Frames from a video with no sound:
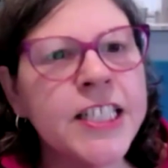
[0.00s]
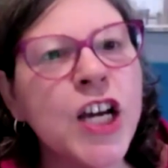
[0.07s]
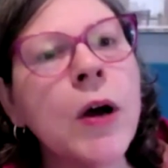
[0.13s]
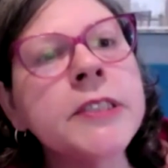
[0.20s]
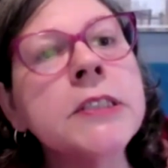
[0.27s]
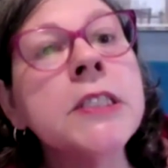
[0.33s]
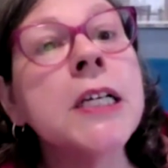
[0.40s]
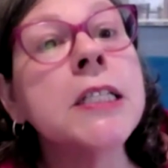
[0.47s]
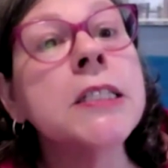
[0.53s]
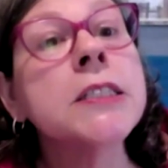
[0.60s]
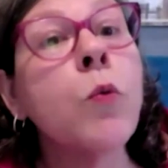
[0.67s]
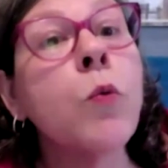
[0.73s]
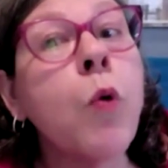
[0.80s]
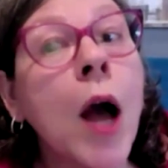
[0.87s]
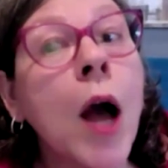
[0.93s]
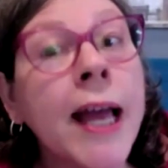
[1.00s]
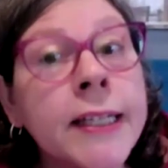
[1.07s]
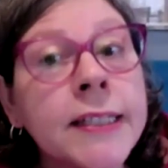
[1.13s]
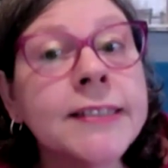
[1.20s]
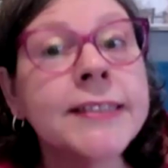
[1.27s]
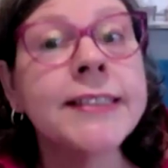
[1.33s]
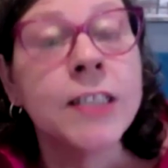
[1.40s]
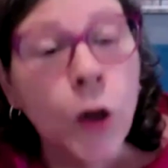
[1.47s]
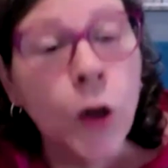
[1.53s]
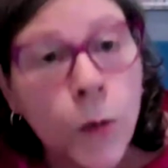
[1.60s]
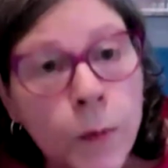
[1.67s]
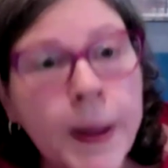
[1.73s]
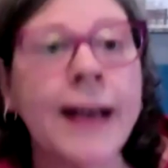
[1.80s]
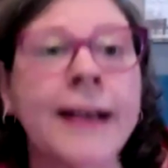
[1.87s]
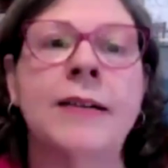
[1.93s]
know I'm just going to quietly
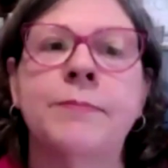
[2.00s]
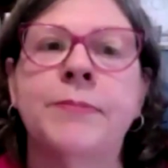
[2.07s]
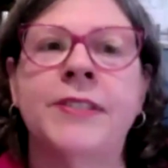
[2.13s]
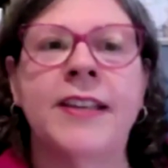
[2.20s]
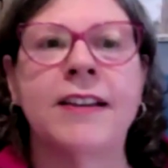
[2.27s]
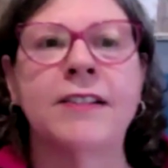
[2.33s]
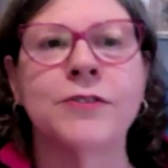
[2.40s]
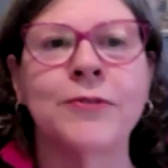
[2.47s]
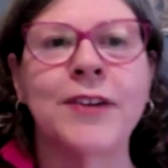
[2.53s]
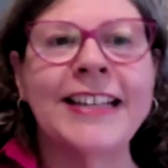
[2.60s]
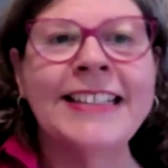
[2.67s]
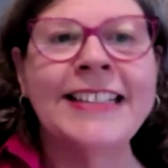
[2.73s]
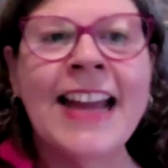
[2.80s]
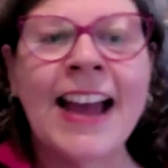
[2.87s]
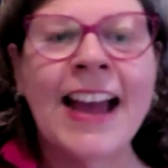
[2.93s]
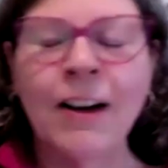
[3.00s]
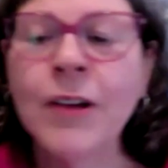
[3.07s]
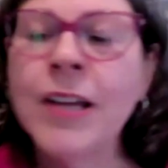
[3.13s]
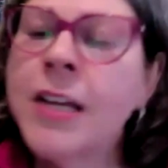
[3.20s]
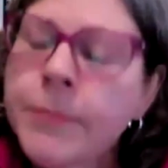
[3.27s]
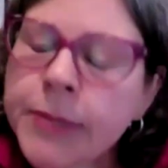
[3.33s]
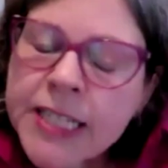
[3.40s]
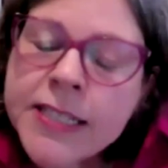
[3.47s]
go back upstairs right now